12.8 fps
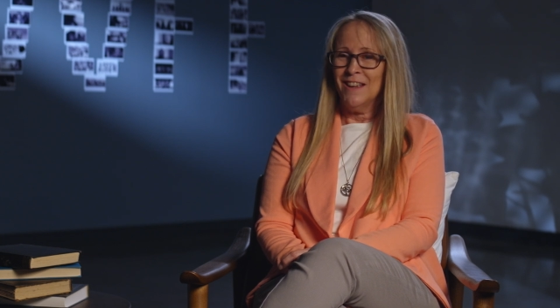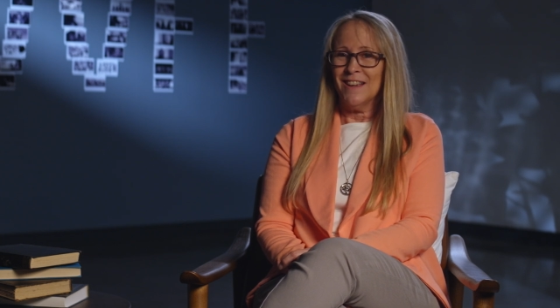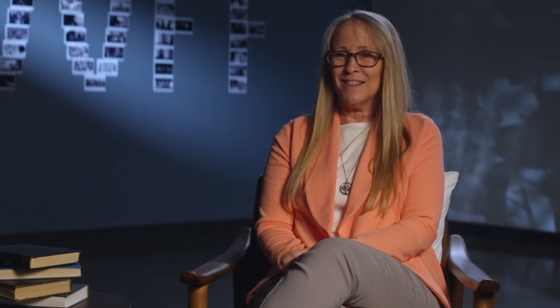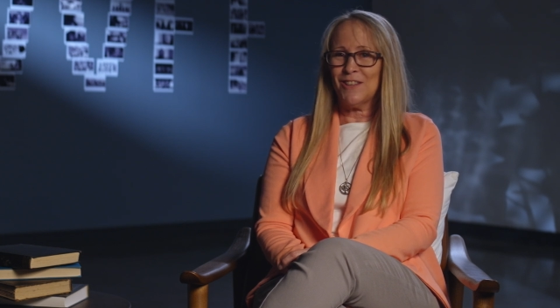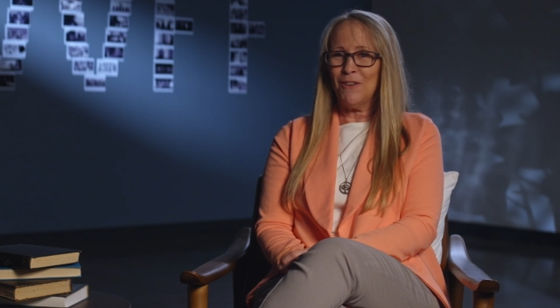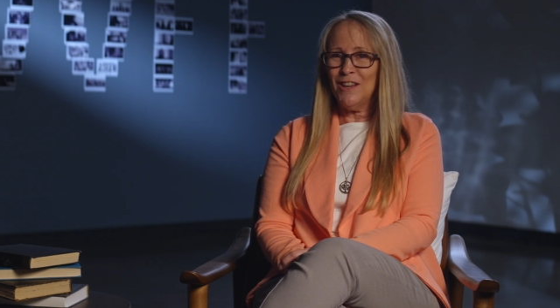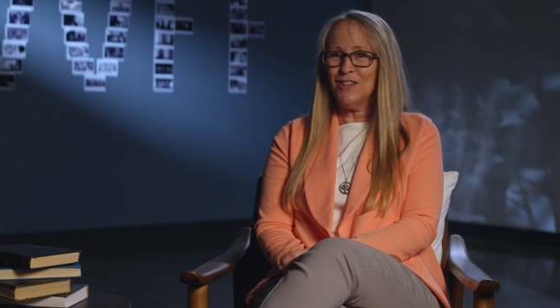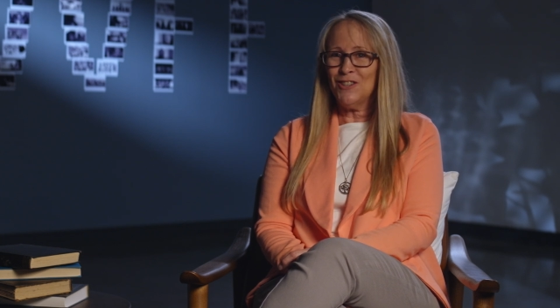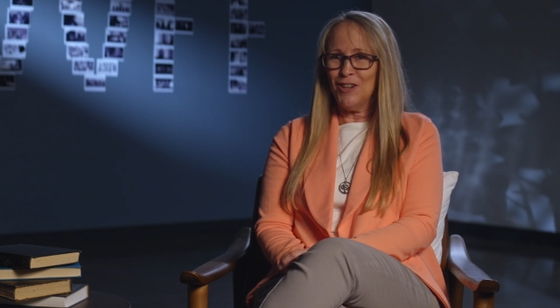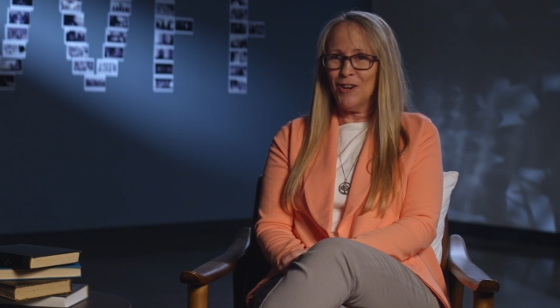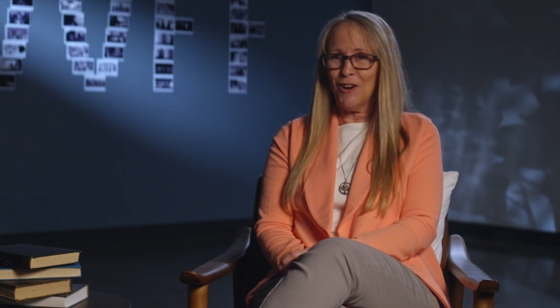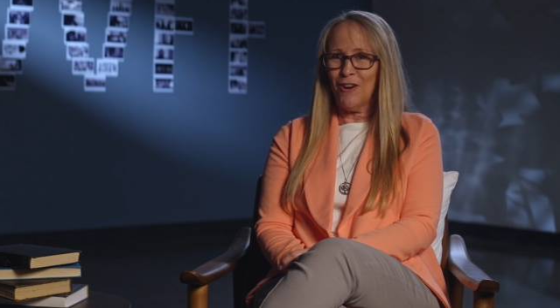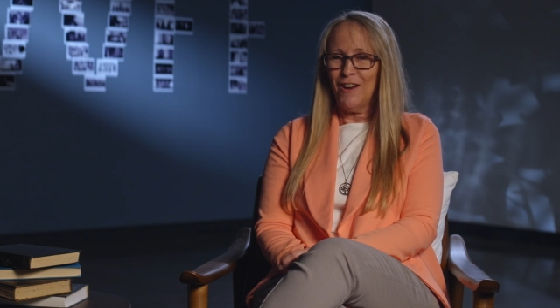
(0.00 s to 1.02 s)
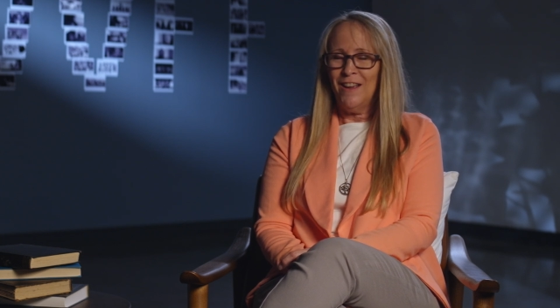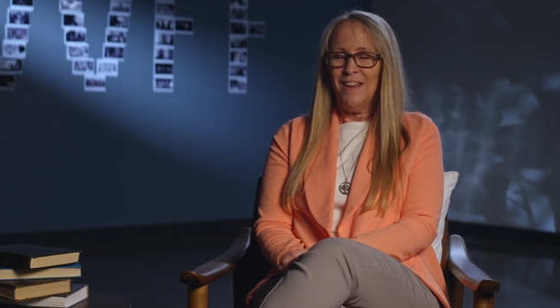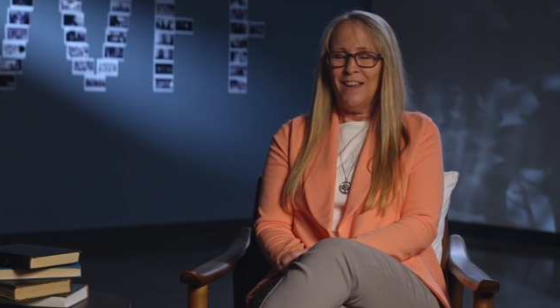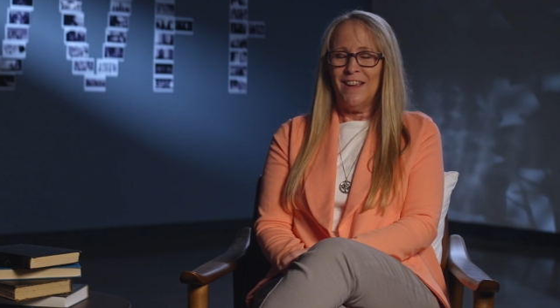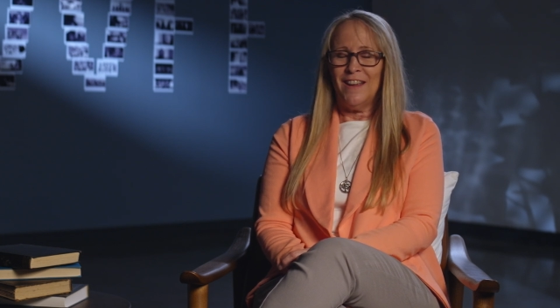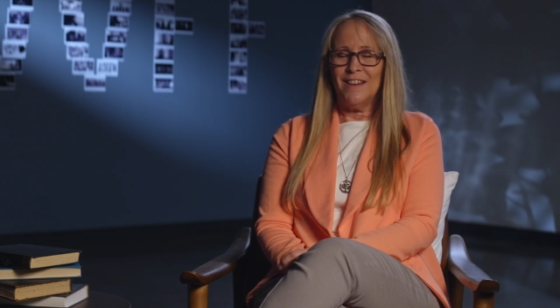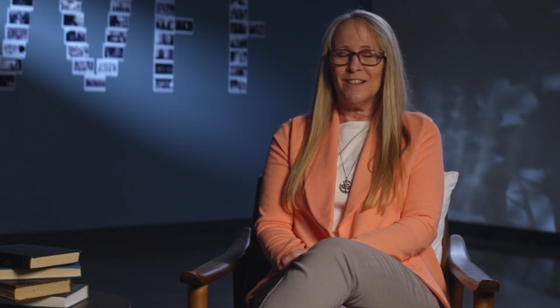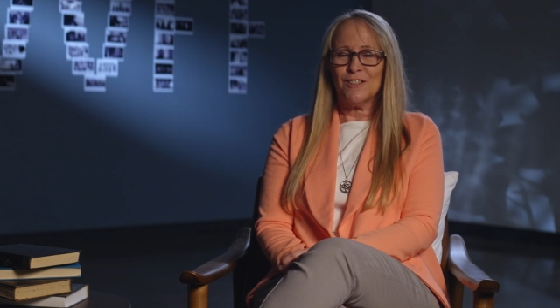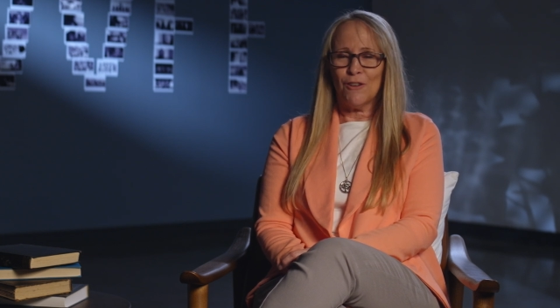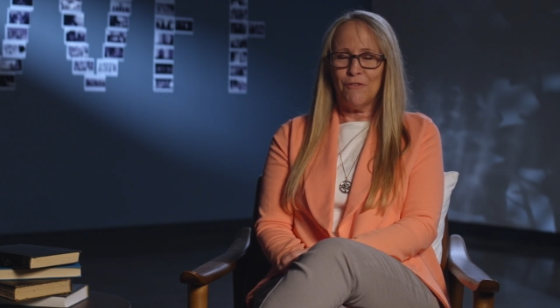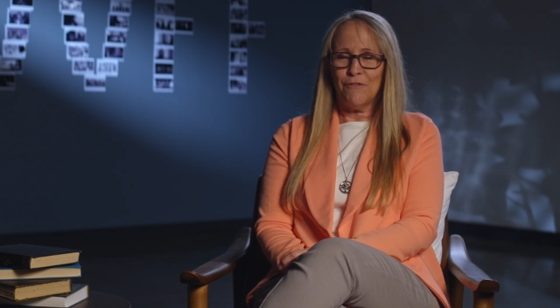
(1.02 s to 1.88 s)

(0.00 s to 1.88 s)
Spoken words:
And so each year, it is so